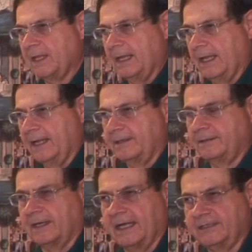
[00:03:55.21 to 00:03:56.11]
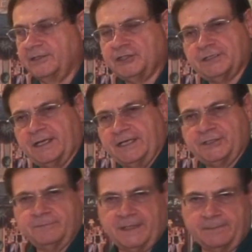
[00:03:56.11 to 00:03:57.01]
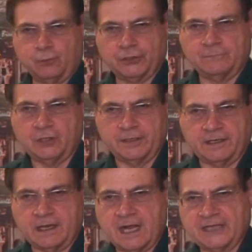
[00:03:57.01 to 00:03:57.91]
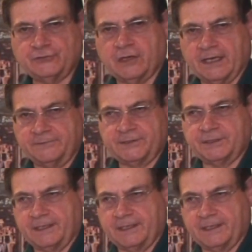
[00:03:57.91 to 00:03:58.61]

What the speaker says: and I digitized them and put them on hard drives.